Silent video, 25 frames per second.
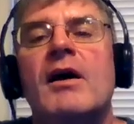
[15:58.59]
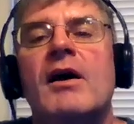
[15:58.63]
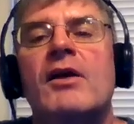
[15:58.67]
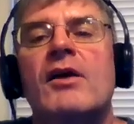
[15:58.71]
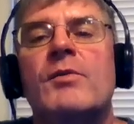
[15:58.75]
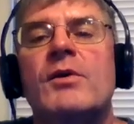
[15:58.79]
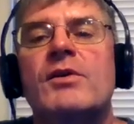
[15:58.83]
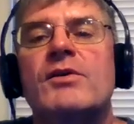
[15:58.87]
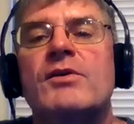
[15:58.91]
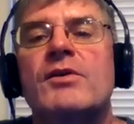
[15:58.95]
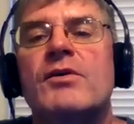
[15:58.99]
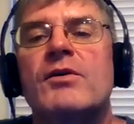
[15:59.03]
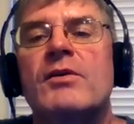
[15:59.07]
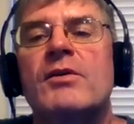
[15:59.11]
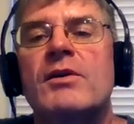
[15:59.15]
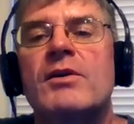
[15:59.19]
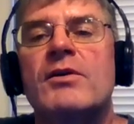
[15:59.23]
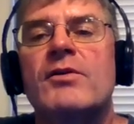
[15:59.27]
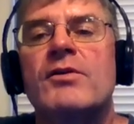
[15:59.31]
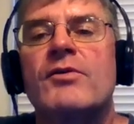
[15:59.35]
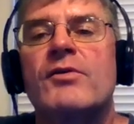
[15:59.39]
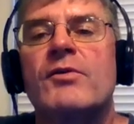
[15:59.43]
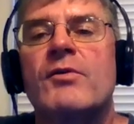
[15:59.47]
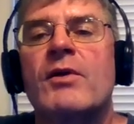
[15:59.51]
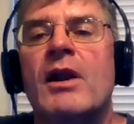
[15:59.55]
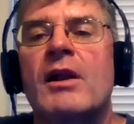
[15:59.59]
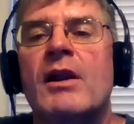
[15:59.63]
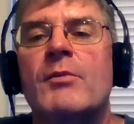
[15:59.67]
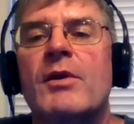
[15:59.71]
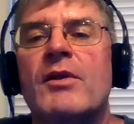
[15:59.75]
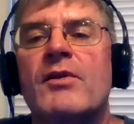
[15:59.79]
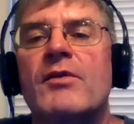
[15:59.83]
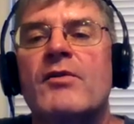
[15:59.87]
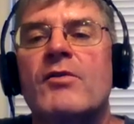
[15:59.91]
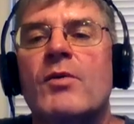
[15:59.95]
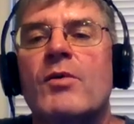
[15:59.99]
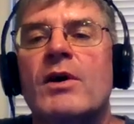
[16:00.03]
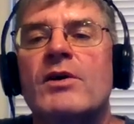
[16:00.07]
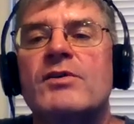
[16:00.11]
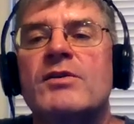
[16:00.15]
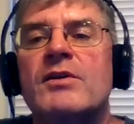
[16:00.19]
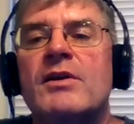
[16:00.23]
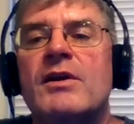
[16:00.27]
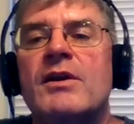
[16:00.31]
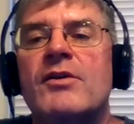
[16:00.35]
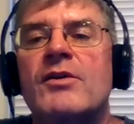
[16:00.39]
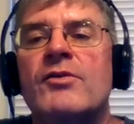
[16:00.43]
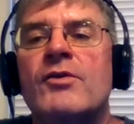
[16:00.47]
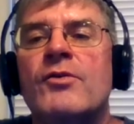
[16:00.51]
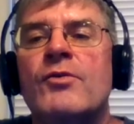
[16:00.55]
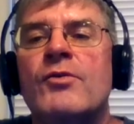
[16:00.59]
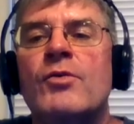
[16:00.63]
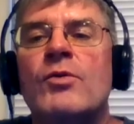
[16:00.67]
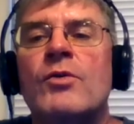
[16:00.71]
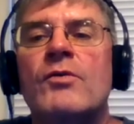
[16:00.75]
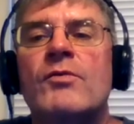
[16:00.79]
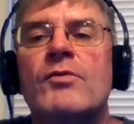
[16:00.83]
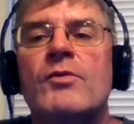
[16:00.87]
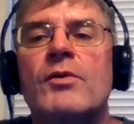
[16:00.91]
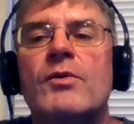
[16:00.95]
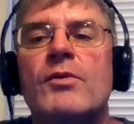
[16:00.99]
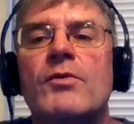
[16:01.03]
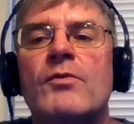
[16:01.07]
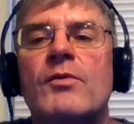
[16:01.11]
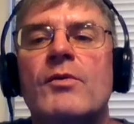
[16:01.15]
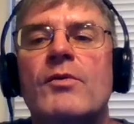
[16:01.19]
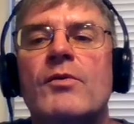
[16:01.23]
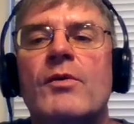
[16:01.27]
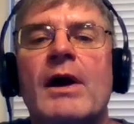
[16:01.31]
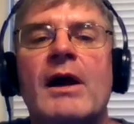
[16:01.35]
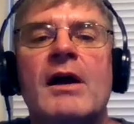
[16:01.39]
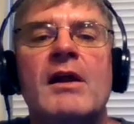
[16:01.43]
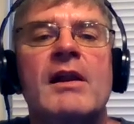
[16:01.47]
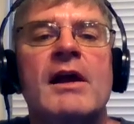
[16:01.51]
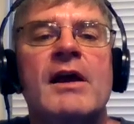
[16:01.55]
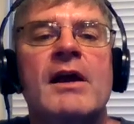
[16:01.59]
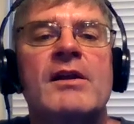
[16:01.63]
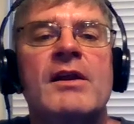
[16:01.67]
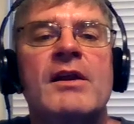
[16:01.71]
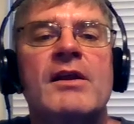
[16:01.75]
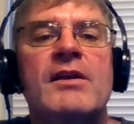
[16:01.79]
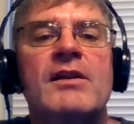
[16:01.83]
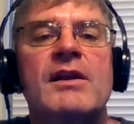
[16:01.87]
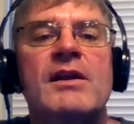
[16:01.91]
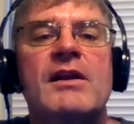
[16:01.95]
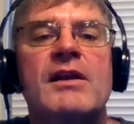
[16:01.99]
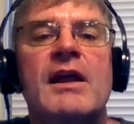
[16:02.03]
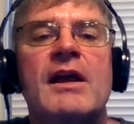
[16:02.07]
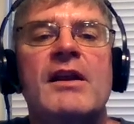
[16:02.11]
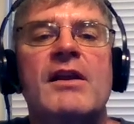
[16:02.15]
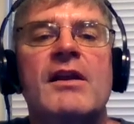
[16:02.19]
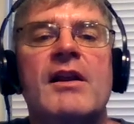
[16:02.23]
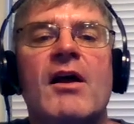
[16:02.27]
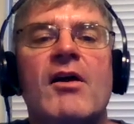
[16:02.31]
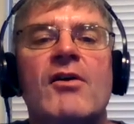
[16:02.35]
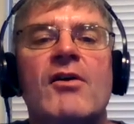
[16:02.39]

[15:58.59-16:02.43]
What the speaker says: As mentioned earlier, the Socratic method of questioning is a tool for recollecting the innate